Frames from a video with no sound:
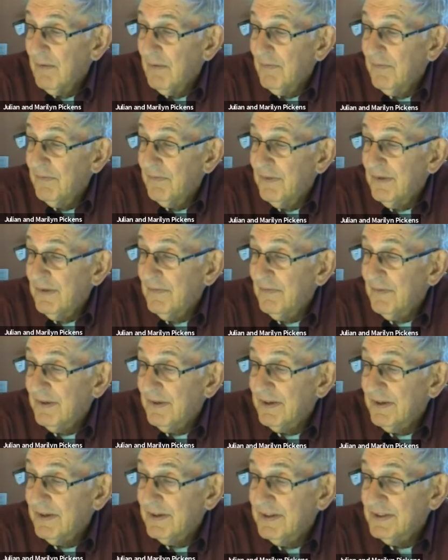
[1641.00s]
Then
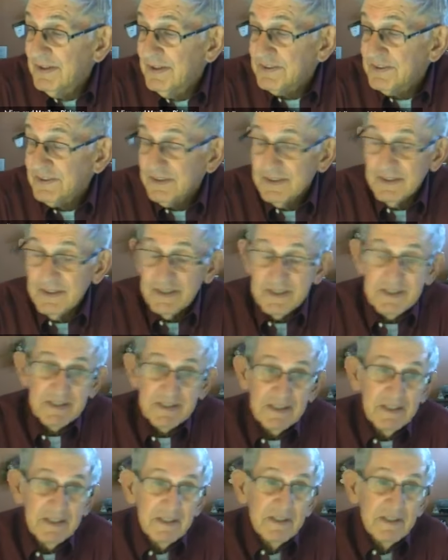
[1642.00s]
there is the
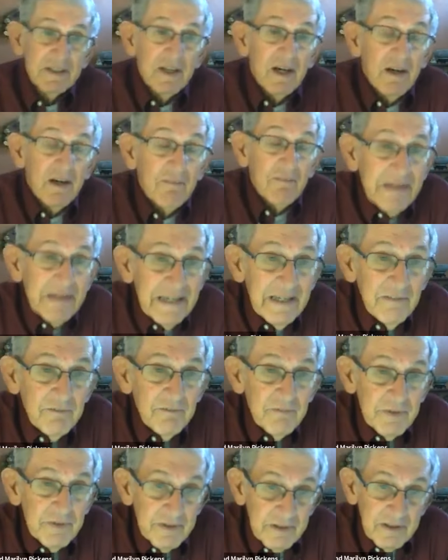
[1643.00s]
sin of
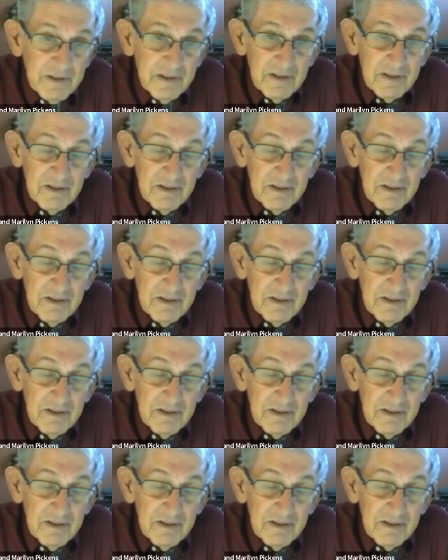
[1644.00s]
envy.